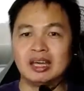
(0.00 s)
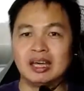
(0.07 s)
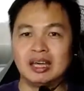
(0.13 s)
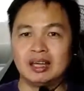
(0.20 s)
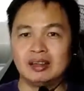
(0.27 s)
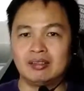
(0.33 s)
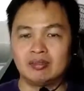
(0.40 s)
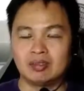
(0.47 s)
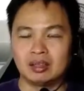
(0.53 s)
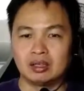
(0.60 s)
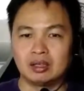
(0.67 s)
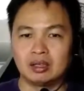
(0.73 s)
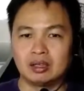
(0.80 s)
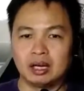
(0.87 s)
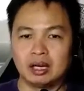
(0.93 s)
and
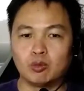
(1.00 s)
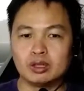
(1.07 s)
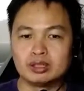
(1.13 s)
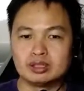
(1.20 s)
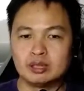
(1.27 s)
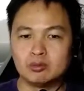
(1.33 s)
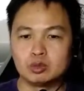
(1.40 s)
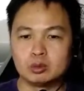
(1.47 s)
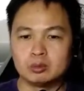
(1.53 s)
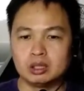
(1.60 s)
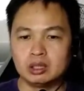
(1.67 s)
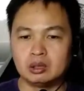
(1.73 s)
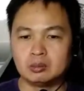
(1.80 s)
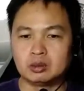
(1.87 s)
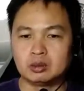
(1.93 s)
uh, i want them to be
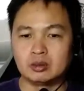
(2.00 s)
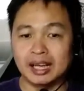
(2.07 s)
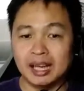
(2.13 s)
able to